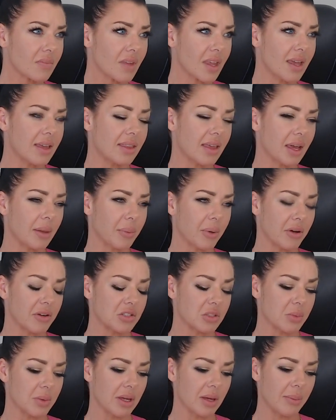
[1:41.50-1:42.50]
and they
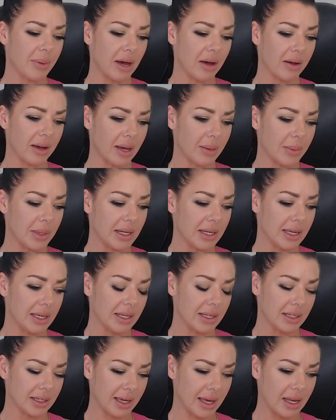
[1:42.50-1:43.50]
approached me about coming
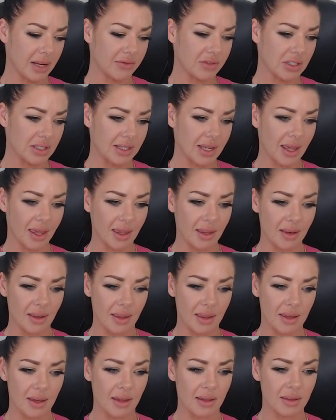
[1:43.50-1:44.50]
in and kind of just taking
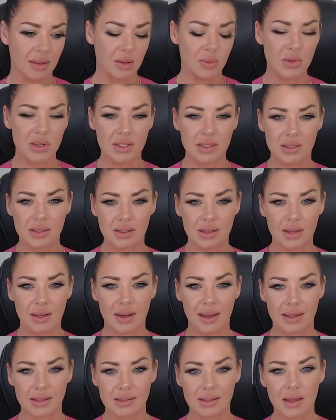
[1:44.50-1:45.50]
the, the business to the
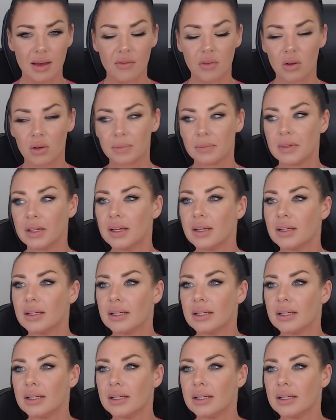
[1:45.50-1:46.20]
next level.